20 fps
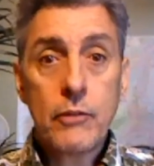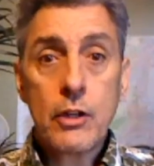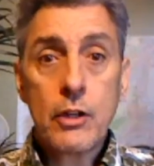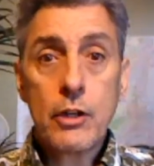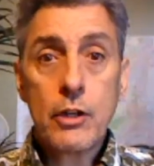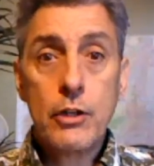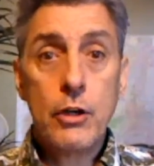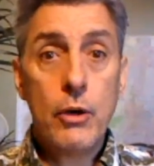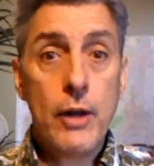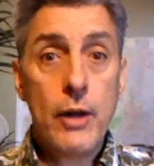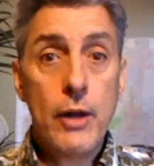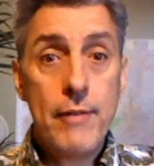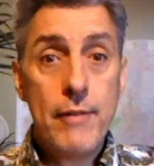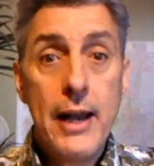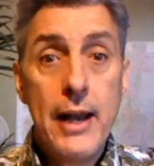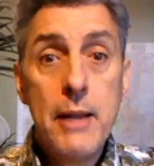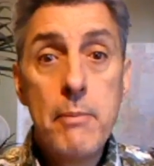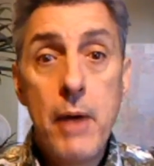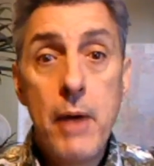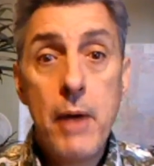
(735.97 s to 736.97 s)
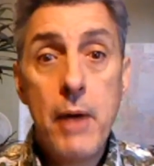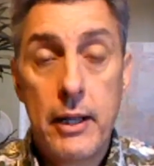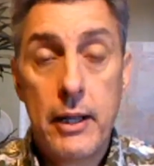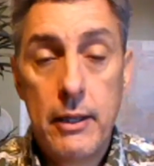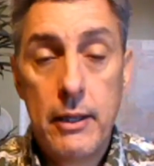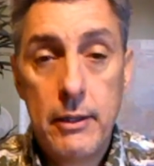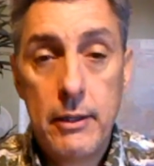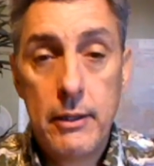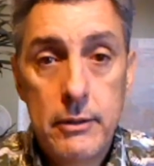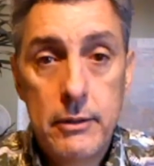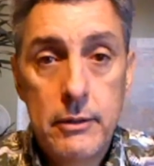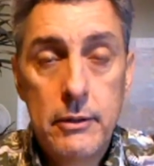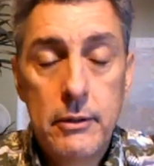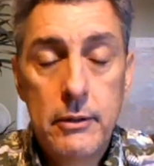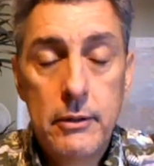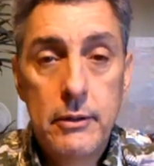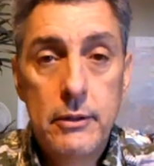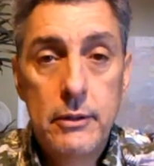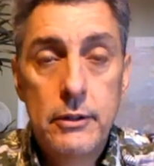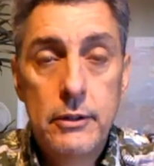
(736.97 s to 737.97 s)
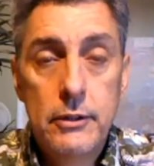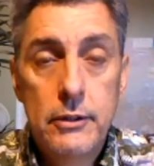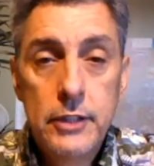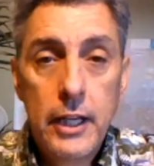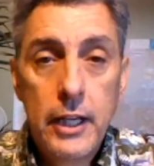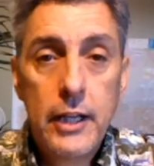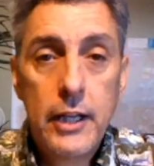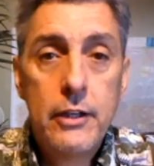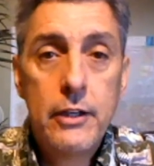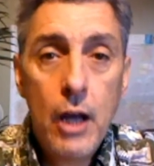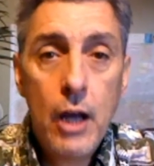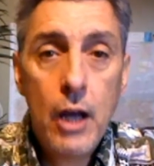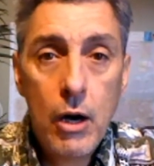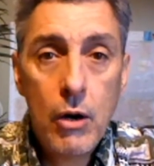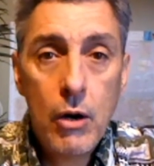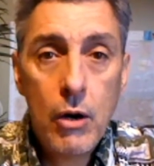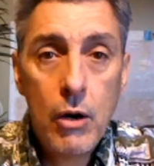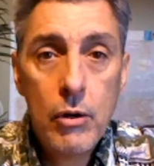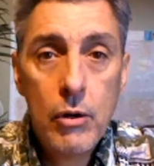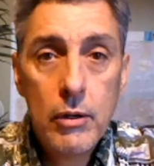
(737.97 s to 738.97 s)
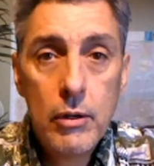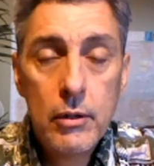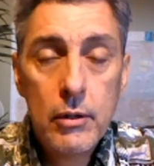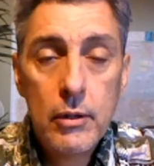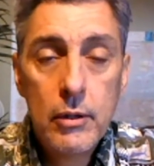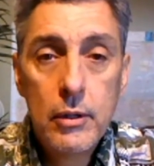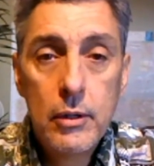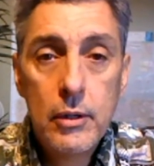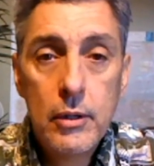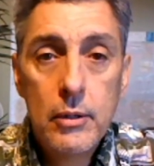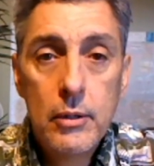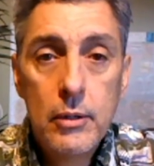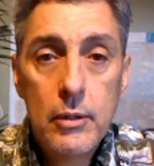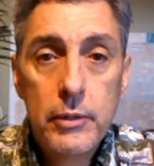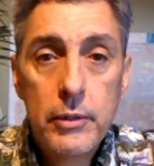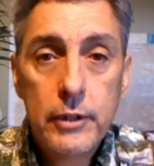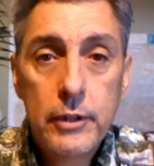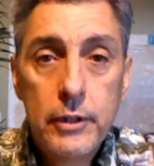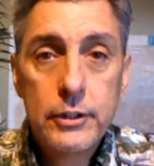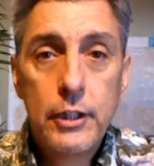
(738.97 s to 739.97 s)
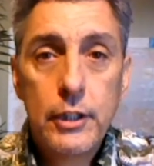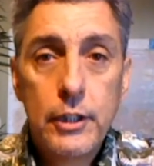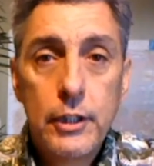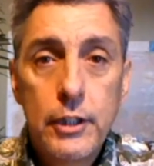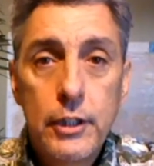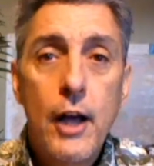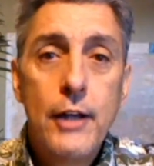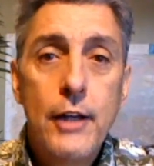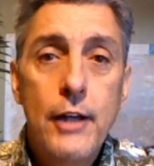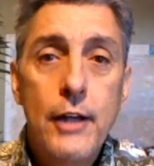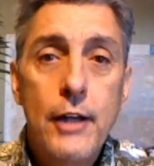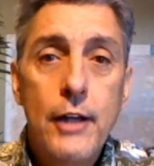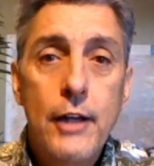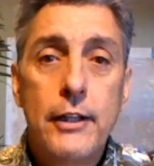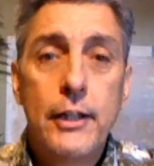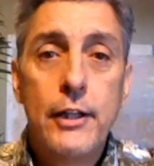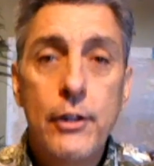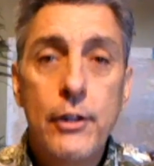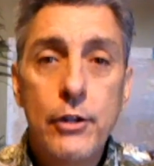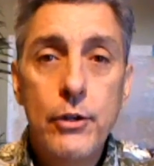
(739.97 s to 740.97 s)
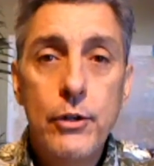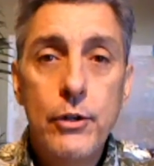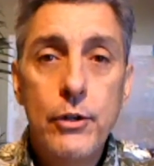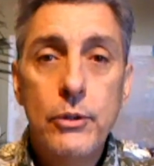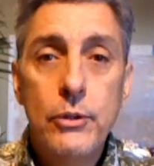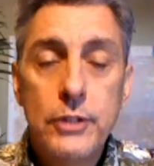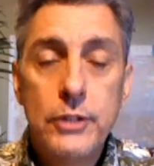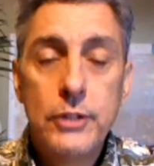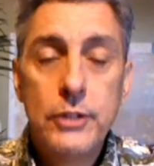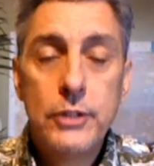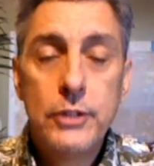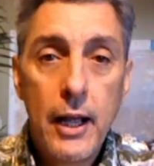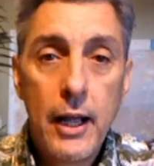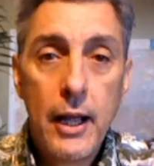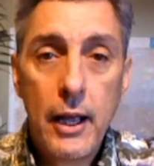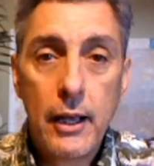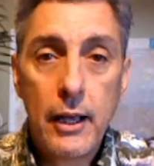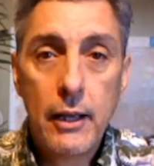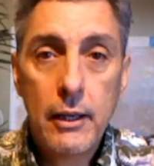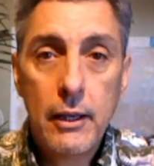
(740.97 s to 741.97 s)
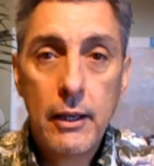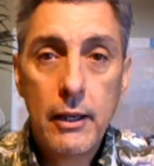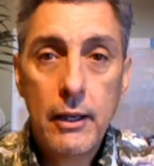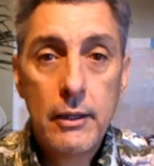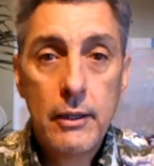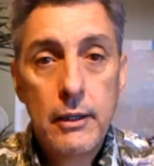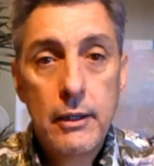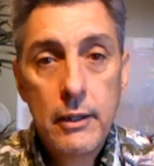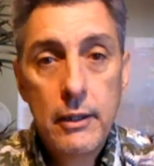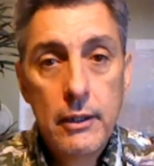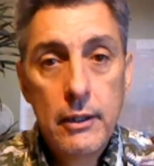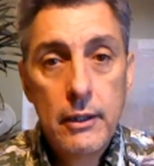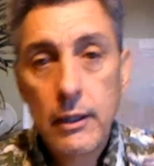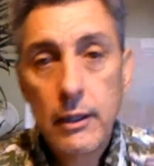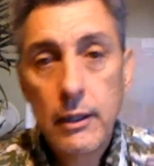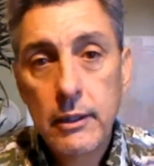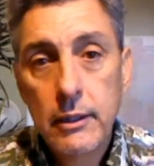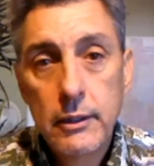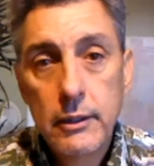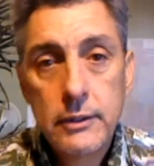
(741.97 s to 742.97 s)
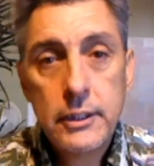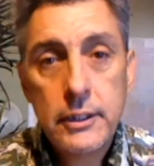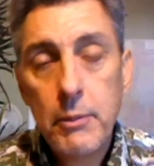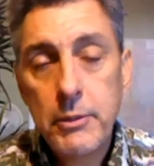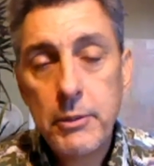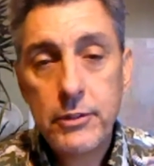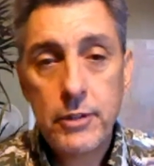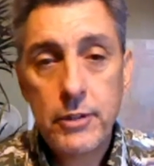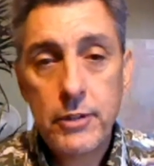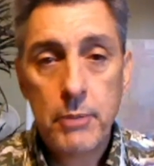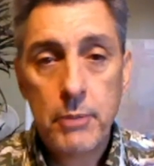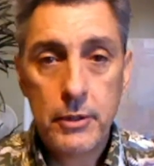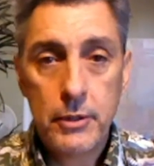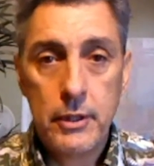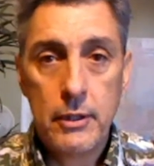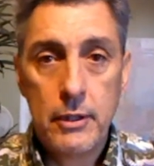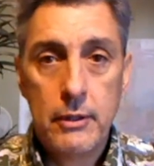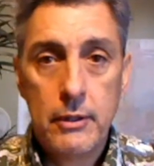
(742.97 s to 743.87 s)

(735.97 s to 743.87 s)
You don't have anybody saying no because they're contacting you saying, hey, tell me something here.